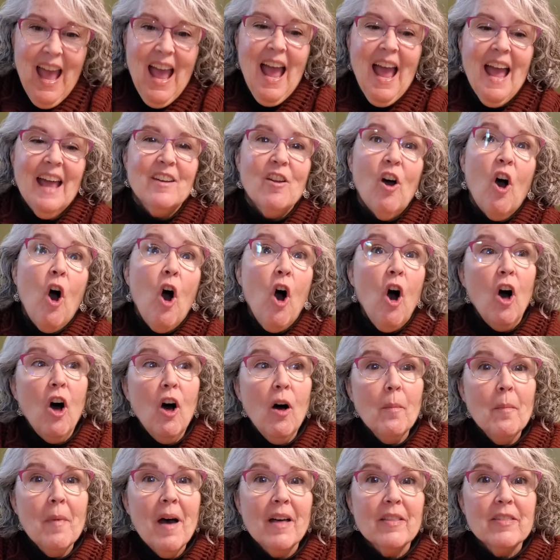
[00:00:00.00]
and
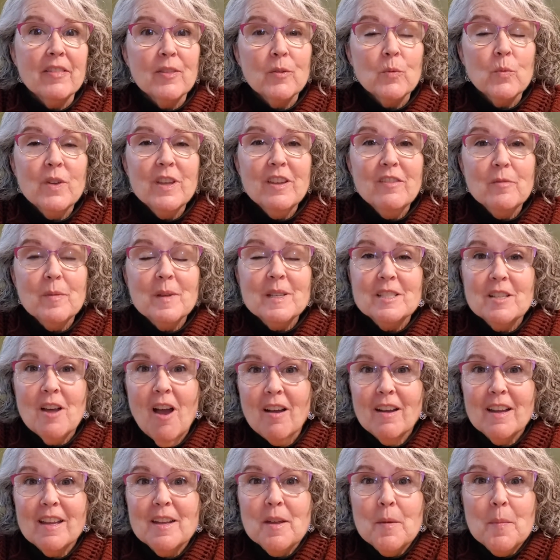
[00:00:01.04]
all month we've been
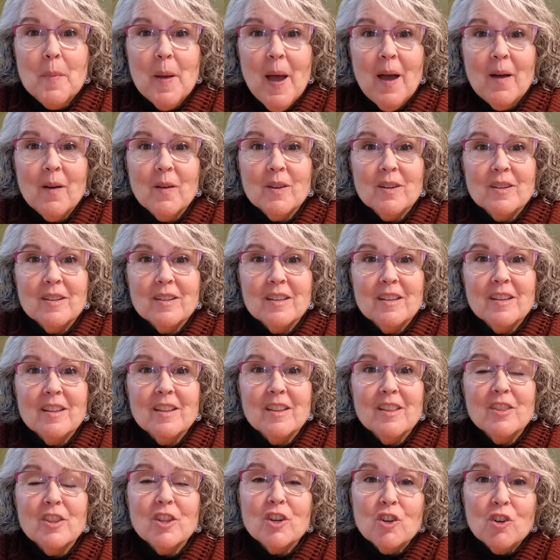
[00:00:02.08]
talking about
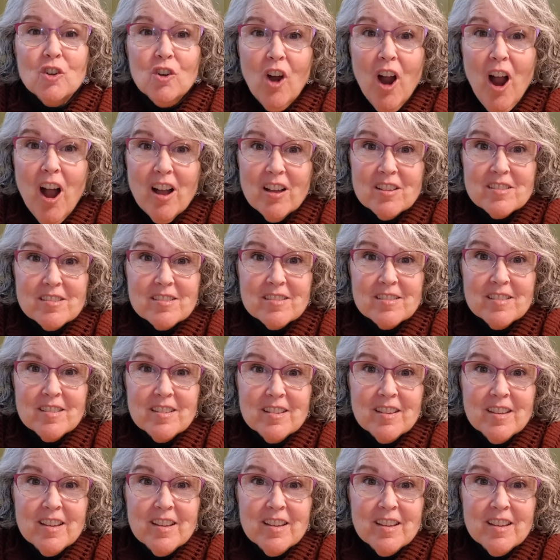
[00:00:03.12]
the cross